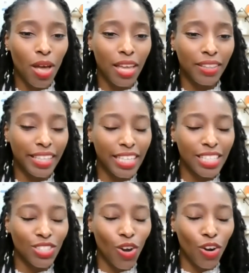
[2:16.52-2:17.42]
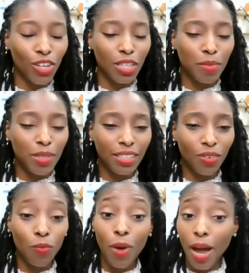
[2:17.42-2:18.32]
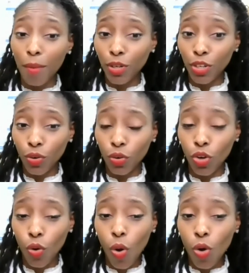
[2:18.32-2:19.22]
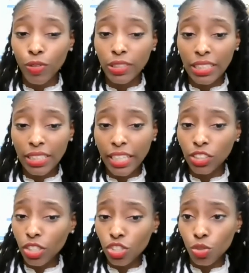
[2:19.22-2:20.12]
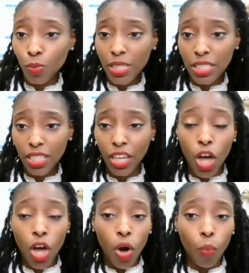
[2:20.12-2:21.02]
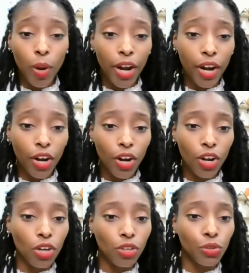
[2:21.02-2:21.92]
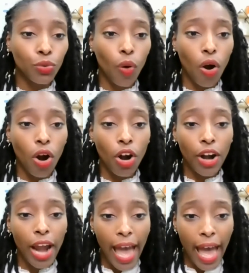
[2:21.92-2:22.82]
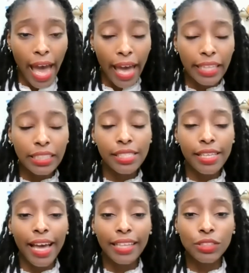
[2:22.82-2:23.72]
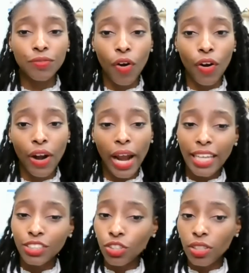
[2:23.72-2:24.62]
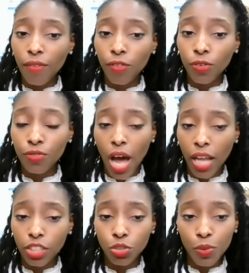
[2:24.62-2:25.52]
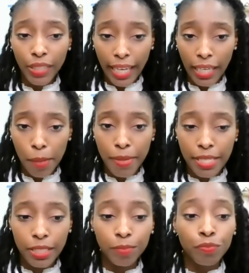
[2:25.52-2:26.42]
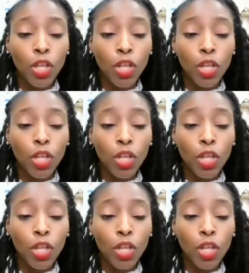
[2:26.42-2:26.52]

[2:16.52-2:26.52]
and these are going to be what I'm going to go over today. So I just want to see where you are at as far as your level of knowledge with cannabis.